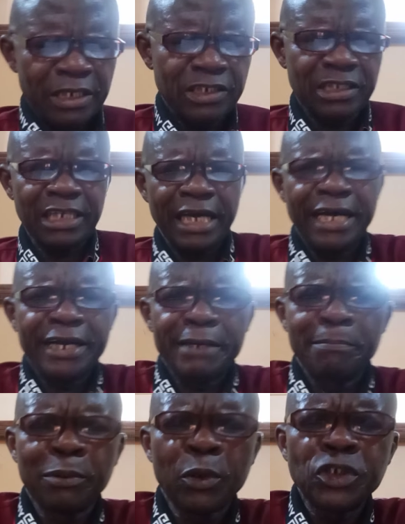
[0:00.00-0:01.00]

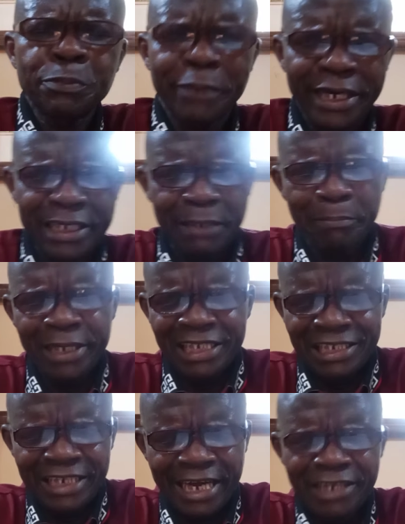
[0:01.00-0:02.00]
Cerebrospinal
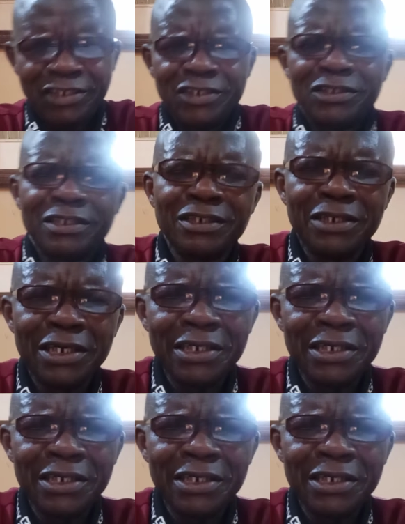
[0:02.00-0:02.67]
meningitis.